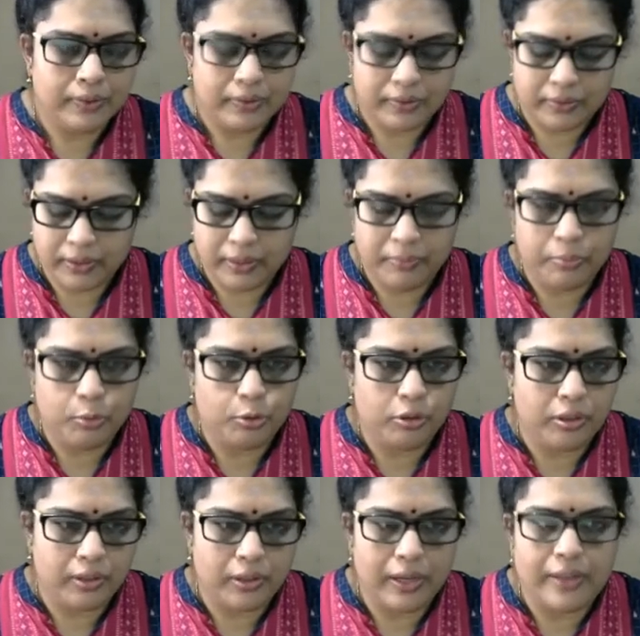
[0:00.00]
Okay, both the
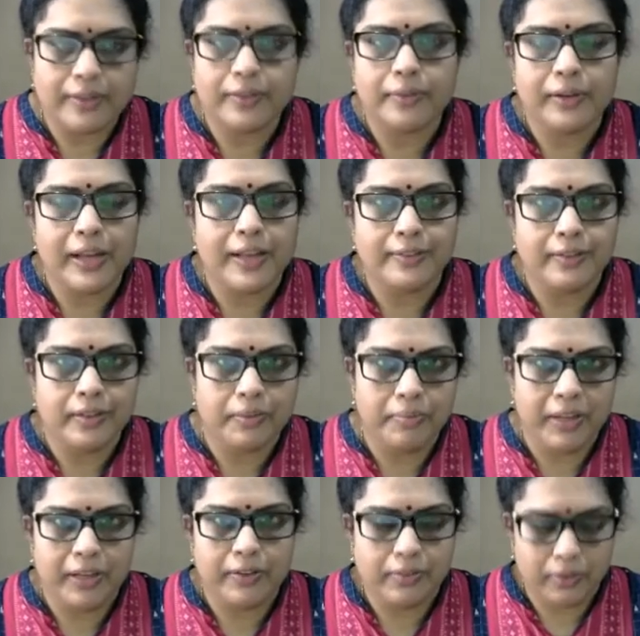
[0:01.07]
class and the main is
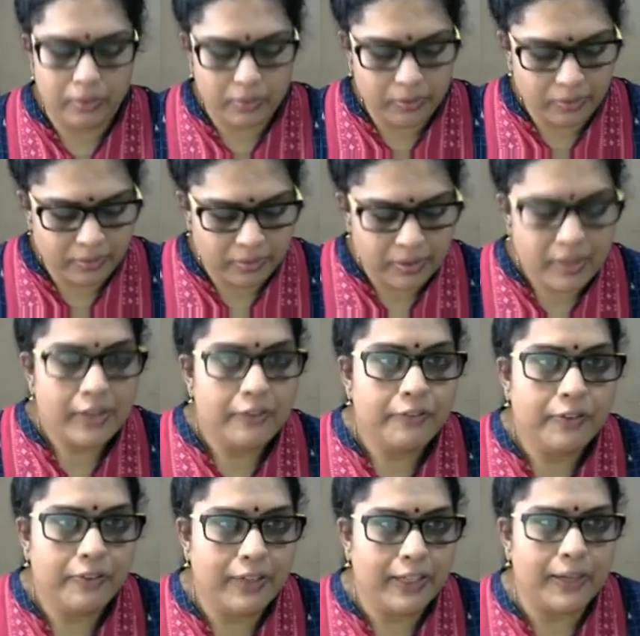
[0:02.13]
closed. We will
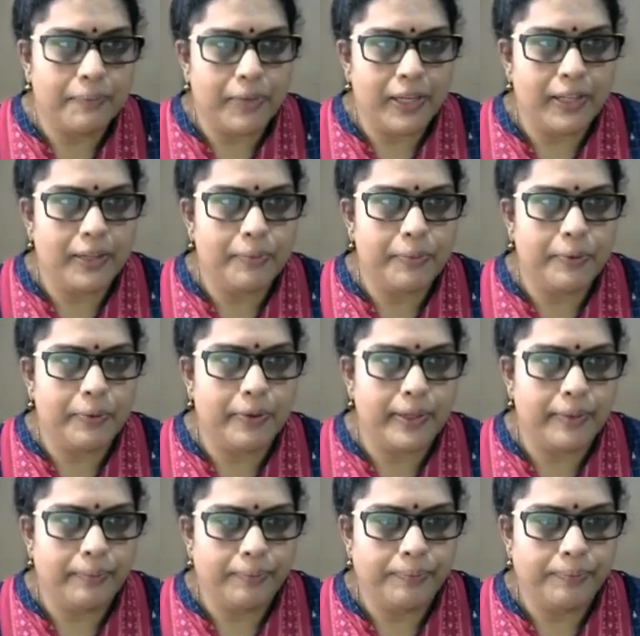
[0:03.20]
compile the program.